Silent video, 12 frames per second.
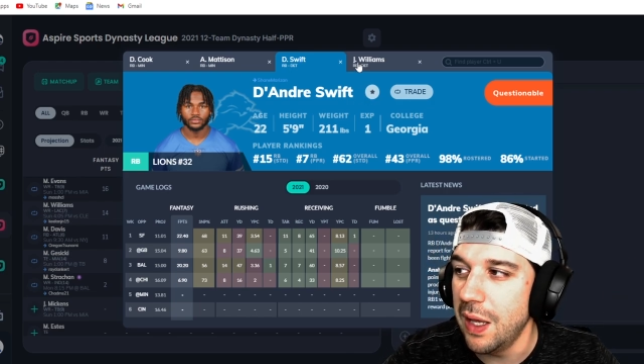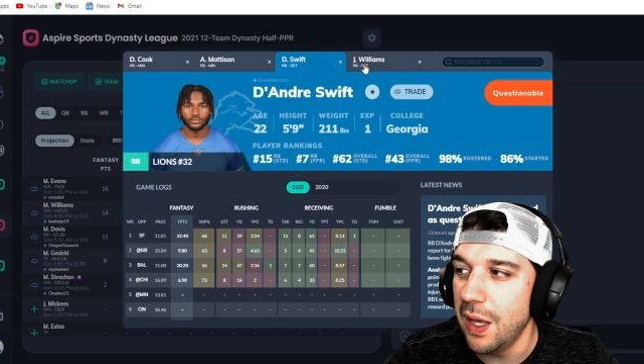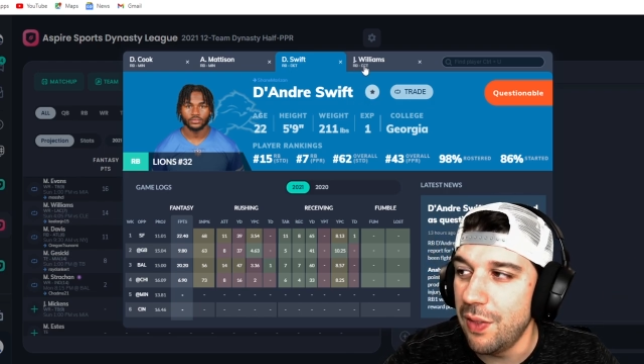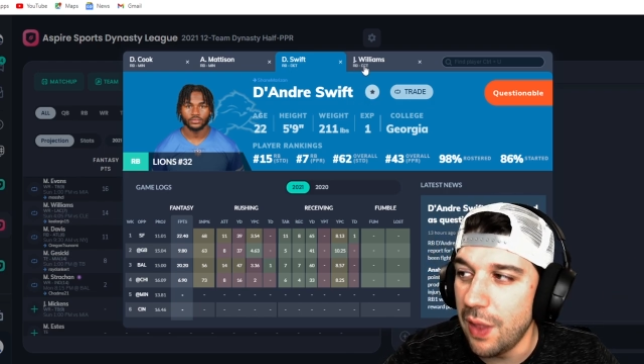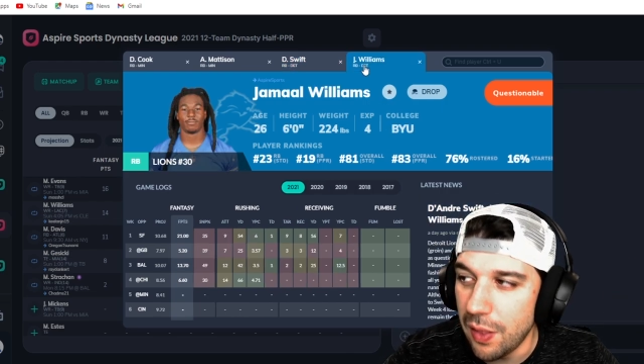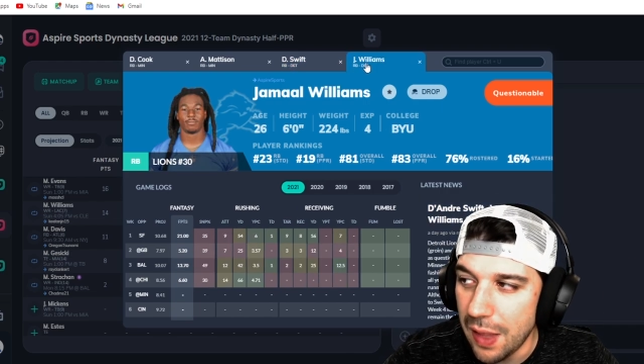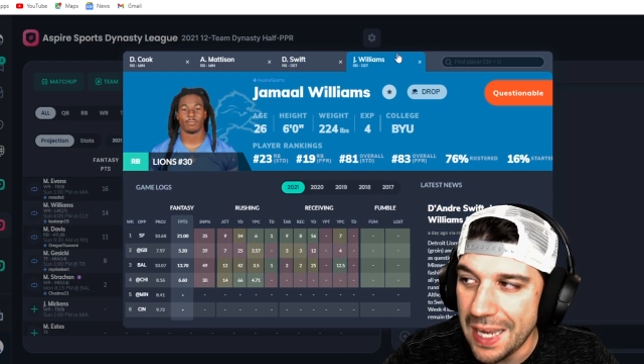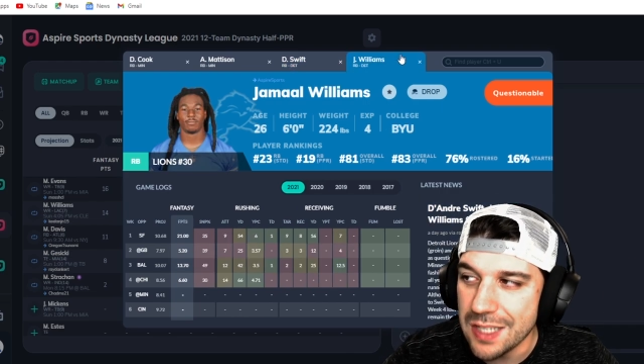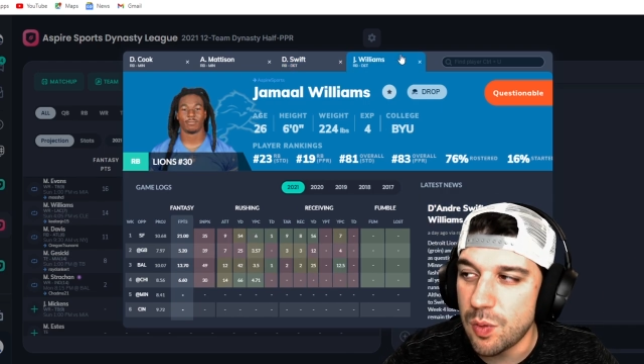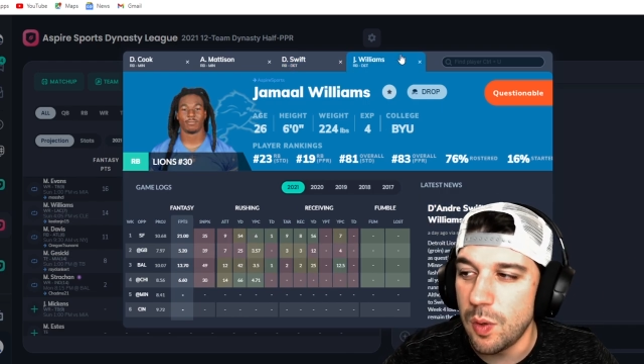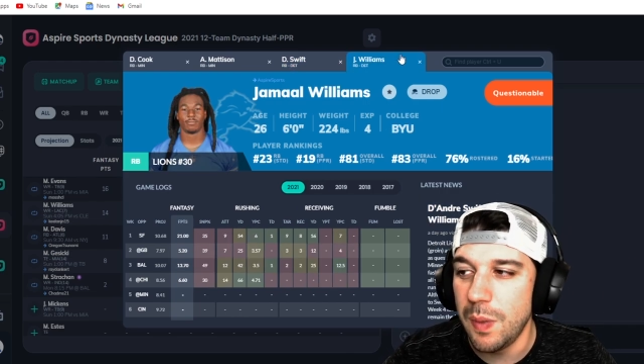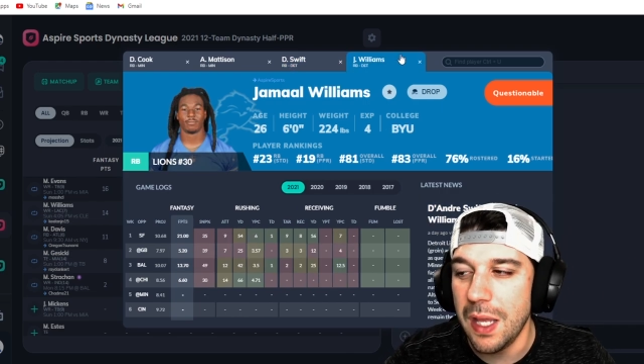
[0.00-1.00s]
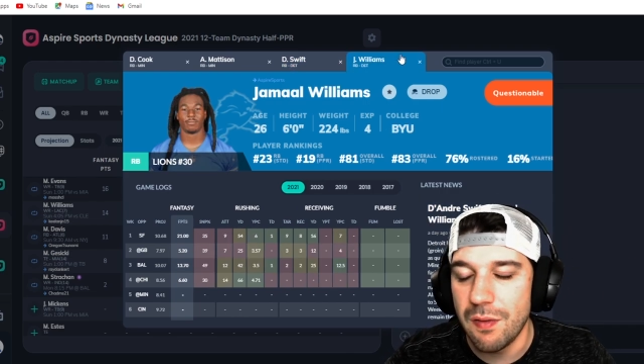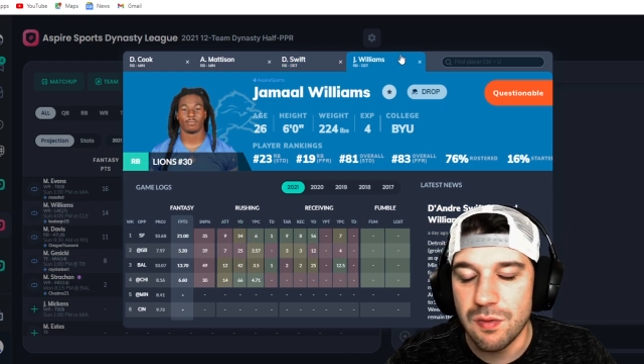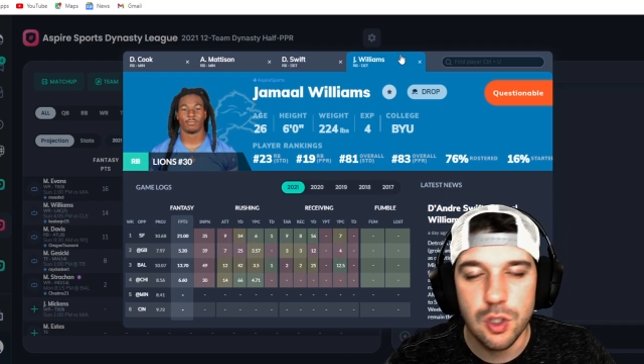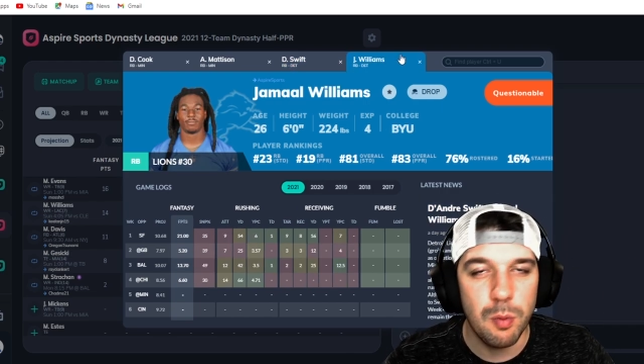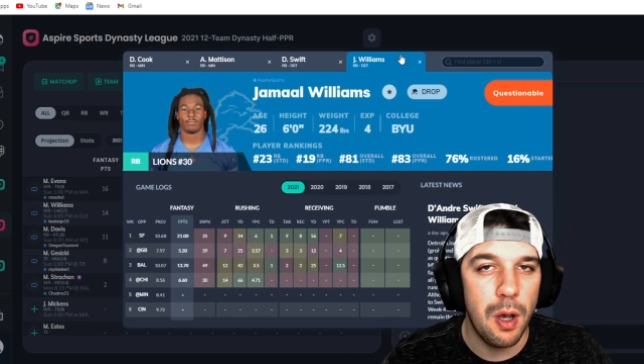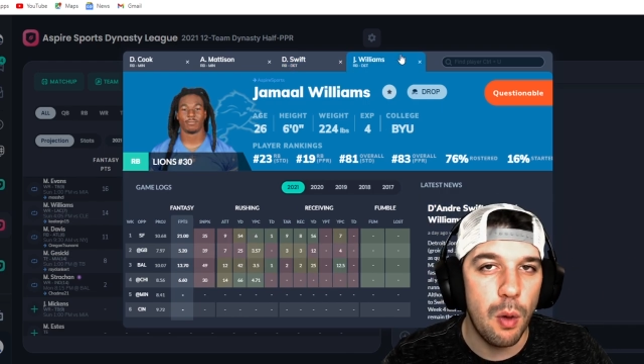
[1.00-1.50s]
And then last one, we have
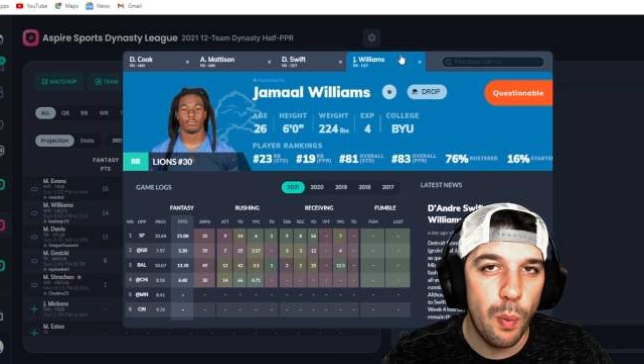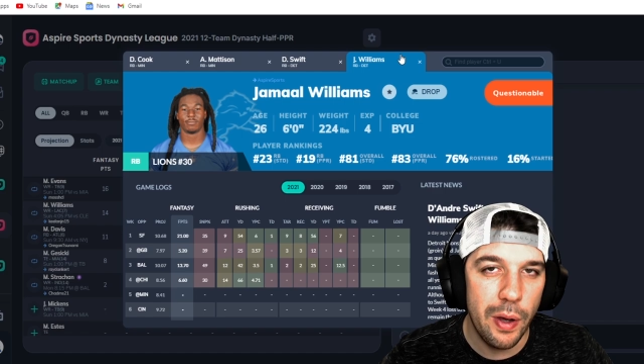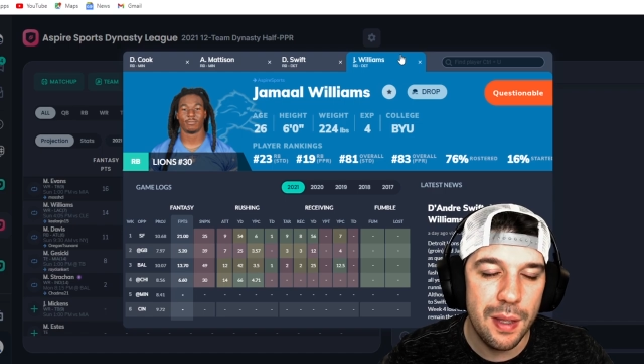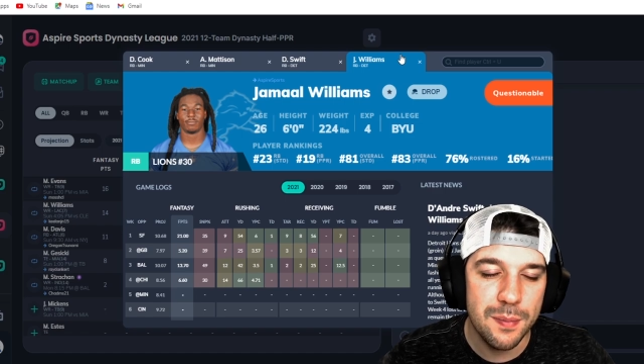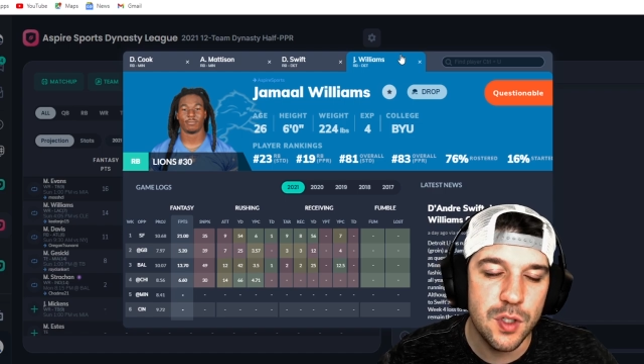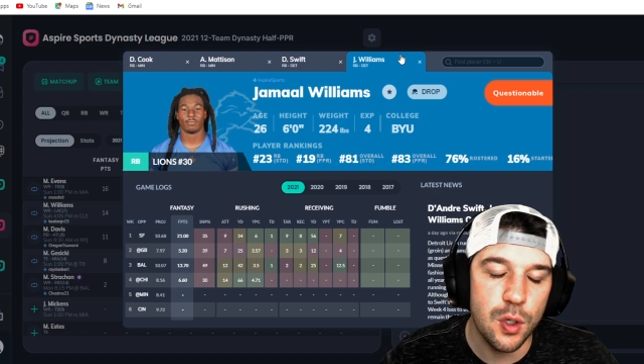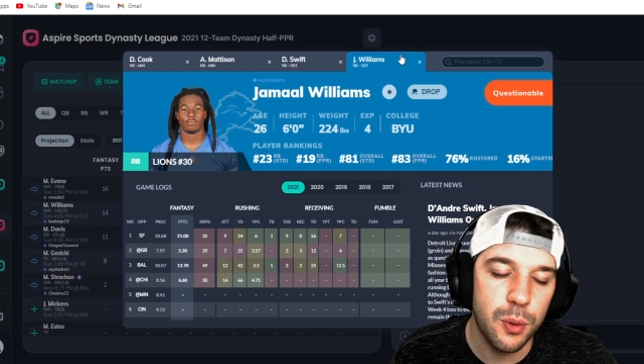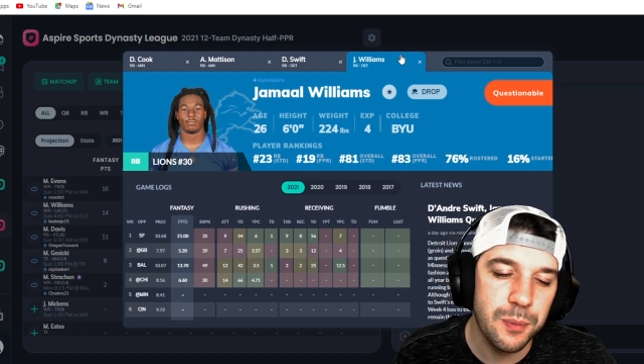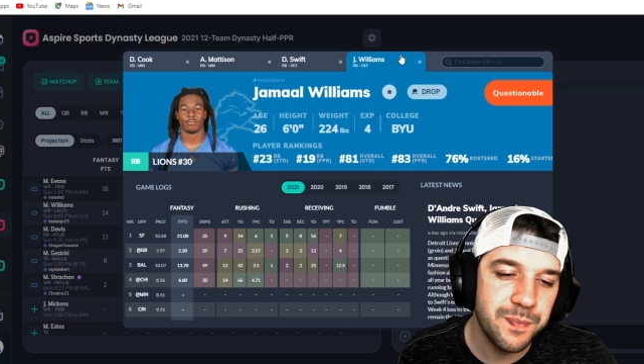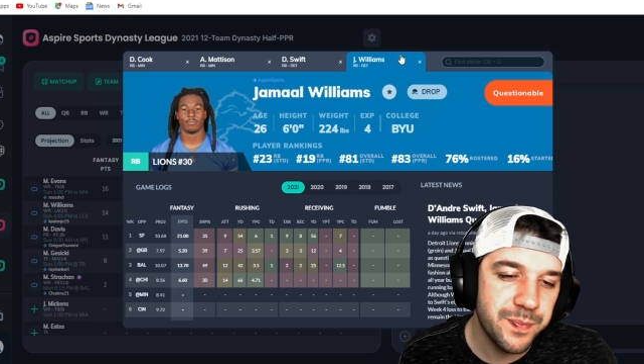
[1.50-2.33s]
Jamaal Williams, who